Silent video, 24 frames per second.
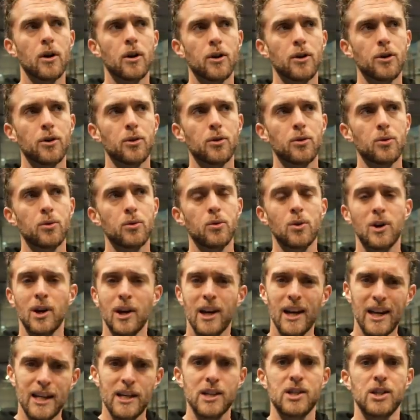are you
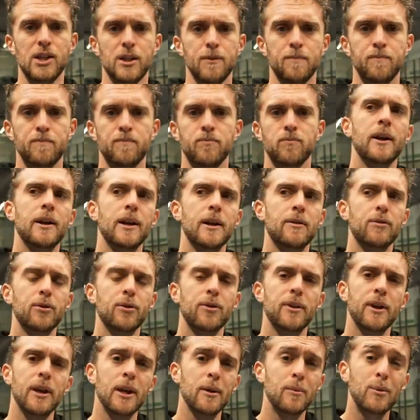lazy and
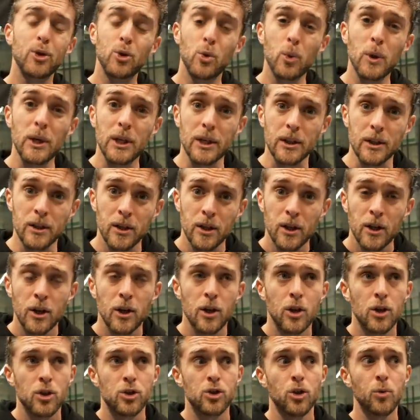everything in between?
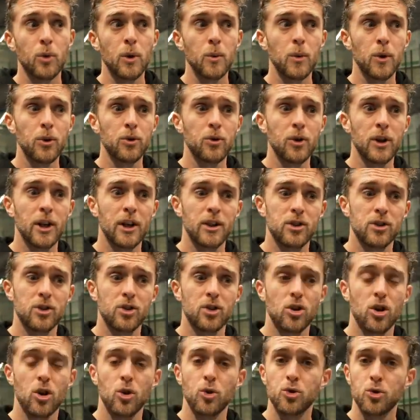So we want to get as
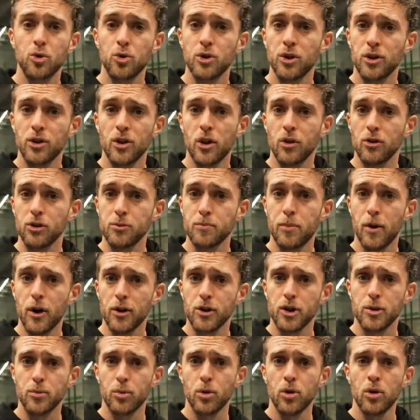close to Nadal as
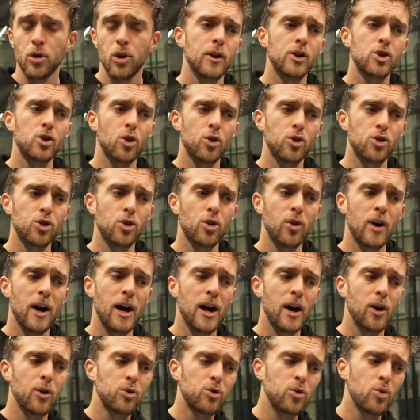possible. It's also
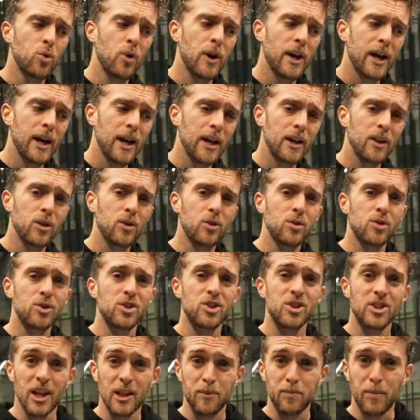how to handle
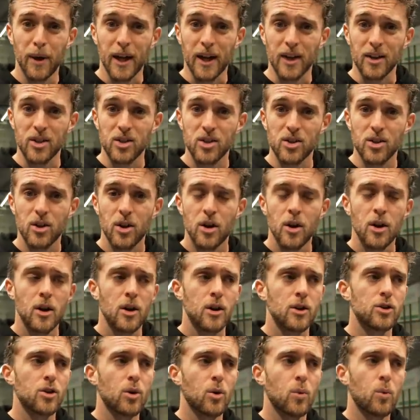setbacks.
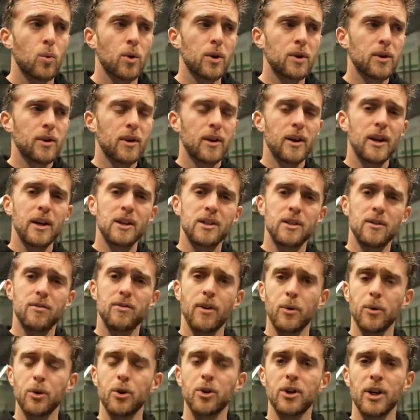So what is a
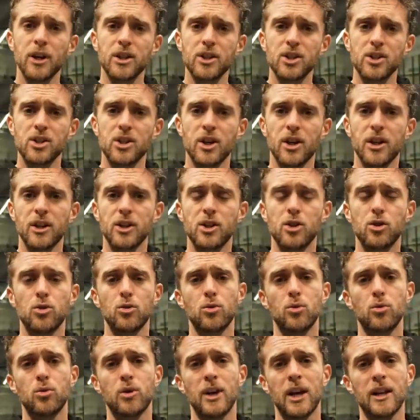very good exercise
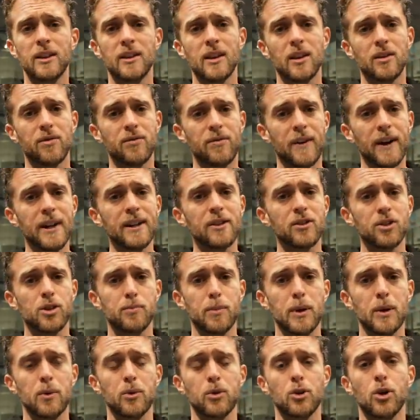to get that fighter
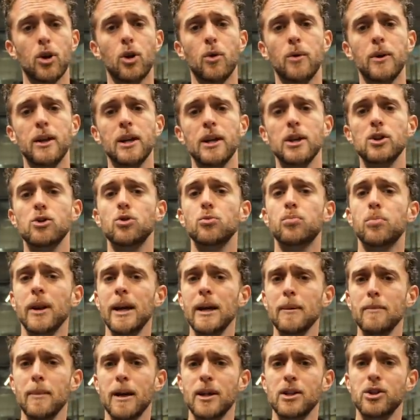spirit going is to
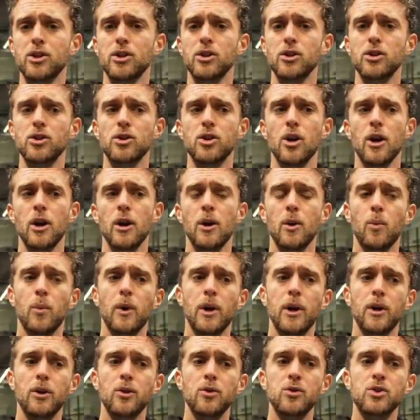play matches
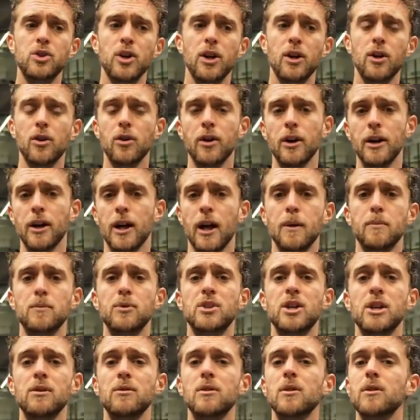where you say, okay, I'm
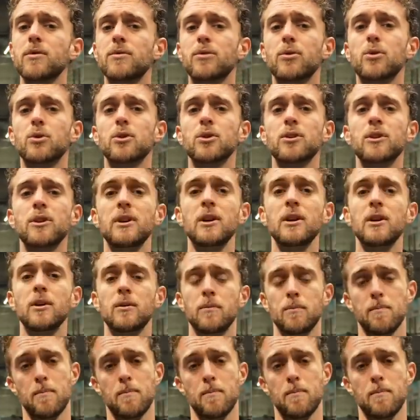0-40